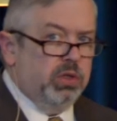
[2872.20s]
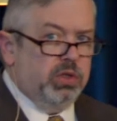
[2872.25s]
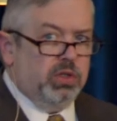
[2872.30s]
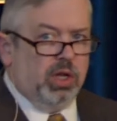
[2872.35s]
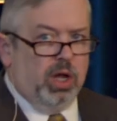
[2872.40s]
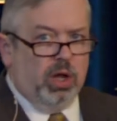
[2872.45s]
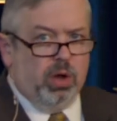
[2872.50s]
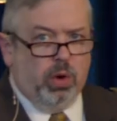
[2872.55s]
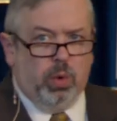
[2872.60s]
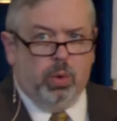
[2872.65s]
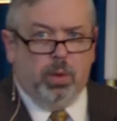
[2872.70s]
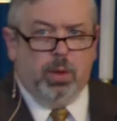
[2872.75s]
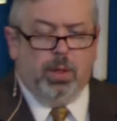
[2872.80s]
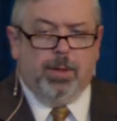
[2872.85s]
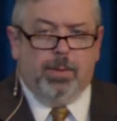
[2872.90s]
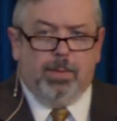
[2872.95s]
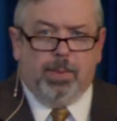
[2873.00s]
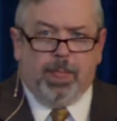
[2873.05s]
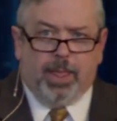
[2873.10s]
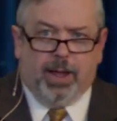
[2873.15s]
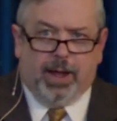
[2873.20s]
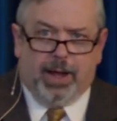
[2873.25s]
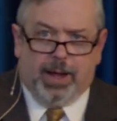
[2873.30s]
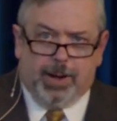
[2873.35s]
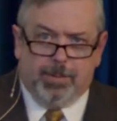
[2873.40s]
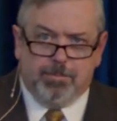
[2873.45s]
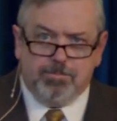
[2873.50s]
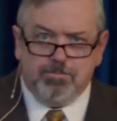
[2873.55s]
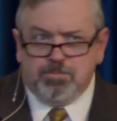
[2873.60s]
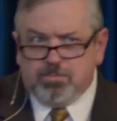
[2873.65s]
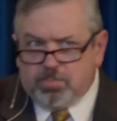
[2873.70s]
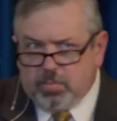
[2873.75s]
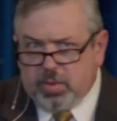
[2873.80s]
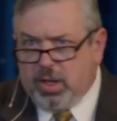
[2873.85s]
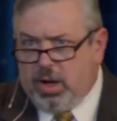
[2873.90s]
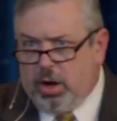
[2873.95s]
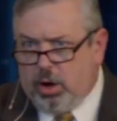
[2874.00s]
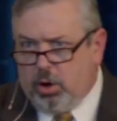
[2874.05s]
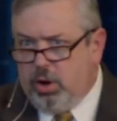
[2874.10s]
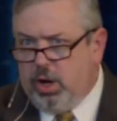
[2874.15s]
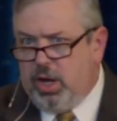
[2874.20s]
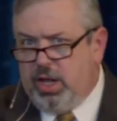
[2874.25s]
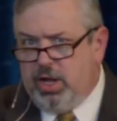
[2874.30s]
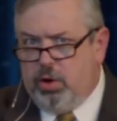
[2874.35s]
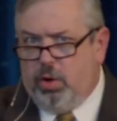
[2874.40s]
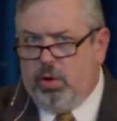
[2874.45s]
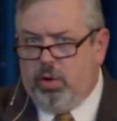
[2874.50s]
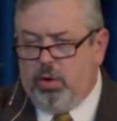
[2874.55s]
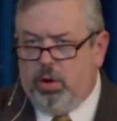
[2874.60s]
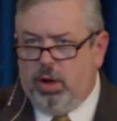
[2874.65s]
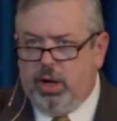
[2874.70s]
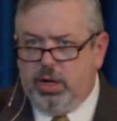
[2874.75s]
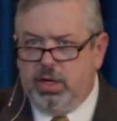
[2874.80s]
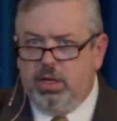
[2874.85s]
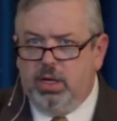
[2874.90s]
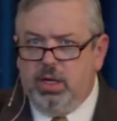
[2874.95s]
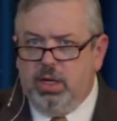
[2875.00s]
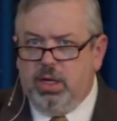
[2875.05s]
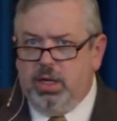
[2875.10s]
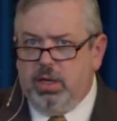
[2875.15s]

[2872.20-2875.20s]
So early on,